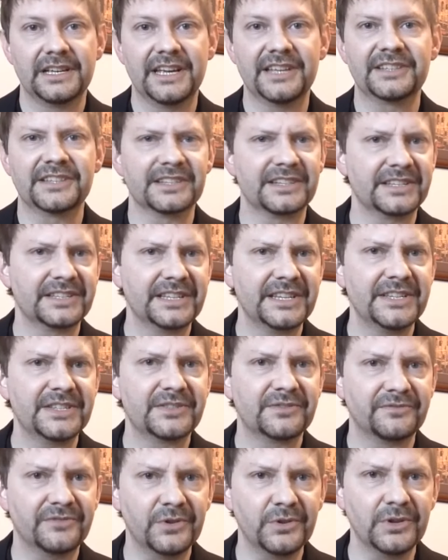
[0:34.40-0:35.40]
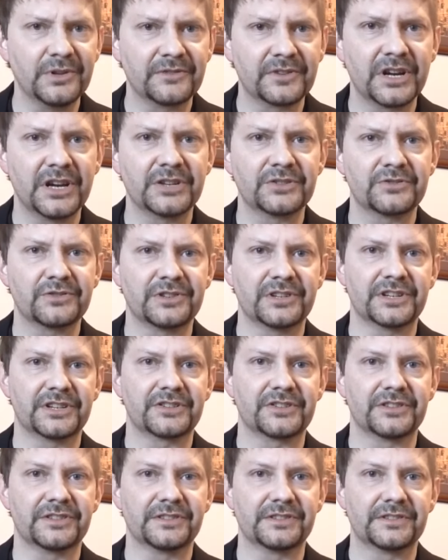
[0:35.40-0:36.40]
It's a disease full of
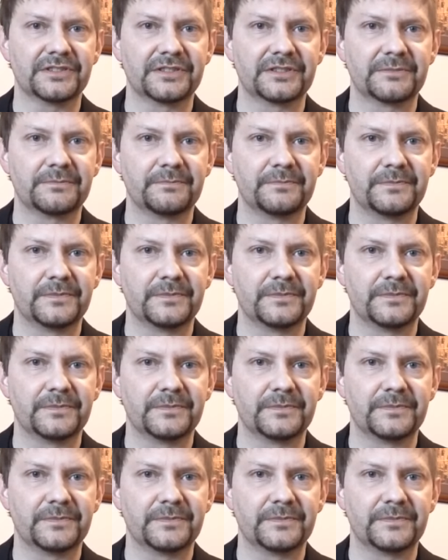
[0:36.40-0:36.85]
contradictions.